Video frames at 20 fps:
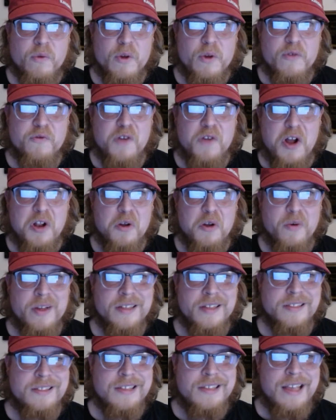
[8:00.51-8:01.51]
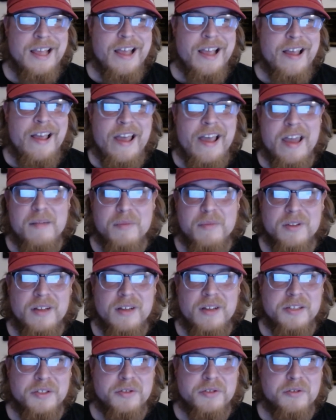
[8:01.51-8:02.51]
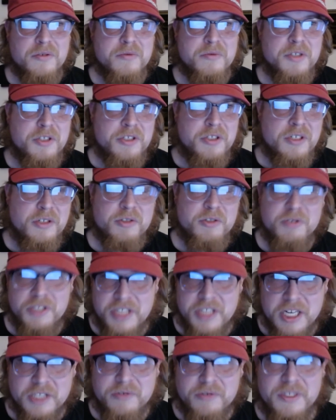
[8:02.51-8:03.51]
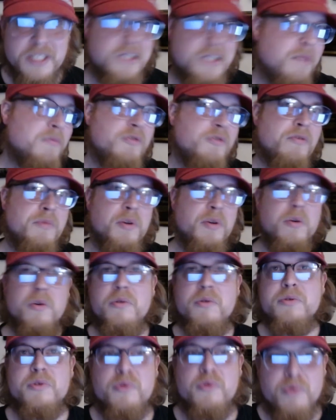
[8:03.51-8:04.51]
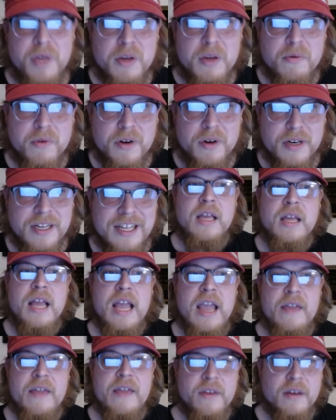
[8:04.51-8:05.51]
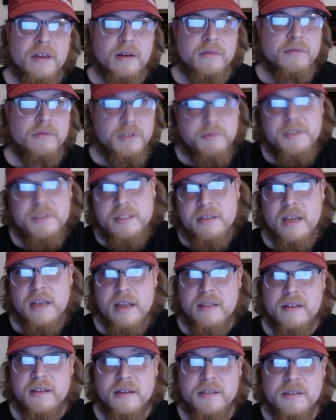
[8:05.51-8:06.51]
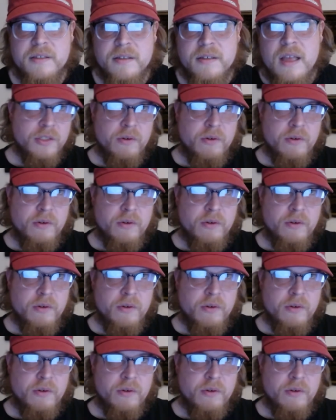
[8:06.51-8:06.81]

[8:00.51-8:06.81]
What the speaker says: we follow its etymological trajectory, comes from an old Greek word, ethika, which means ethics.